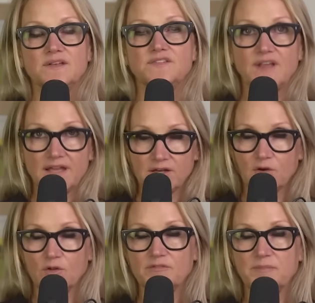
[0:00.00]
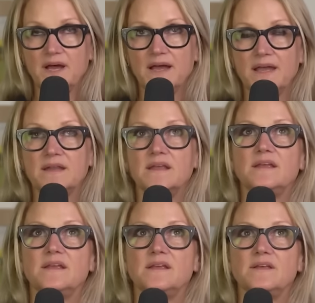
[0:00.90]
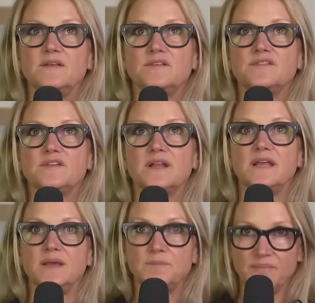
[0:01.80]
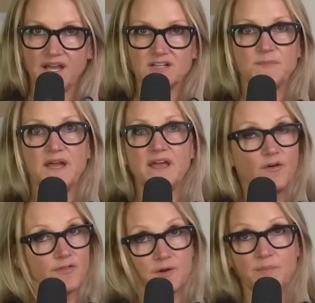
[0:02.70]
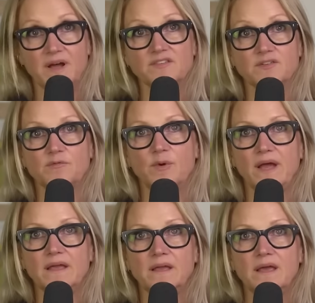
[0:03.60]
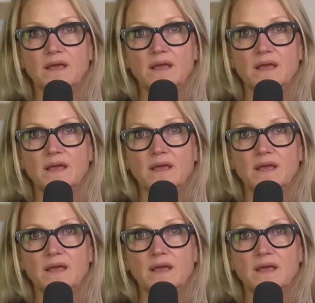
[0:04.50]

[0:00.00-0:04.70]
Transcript: A second goal of mine is going to impact my health in a positive way.